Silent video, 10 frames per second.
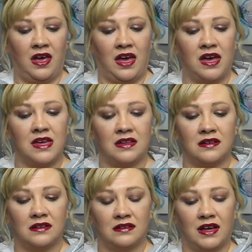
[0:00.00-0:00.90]

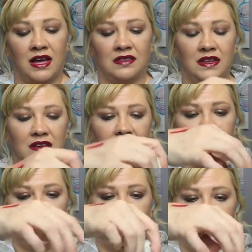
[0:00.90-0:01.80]
And I think
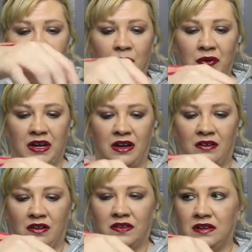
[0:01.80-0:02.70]
the
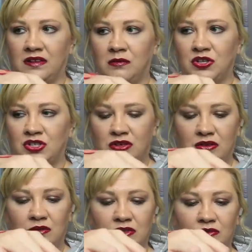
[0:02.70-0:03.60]
applicator on these, let me show
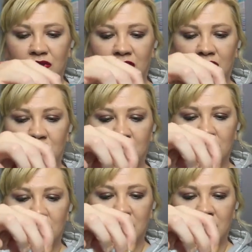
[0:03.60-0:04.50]
you, is really
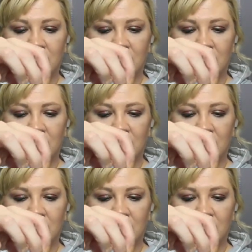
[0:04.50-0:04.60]
cool.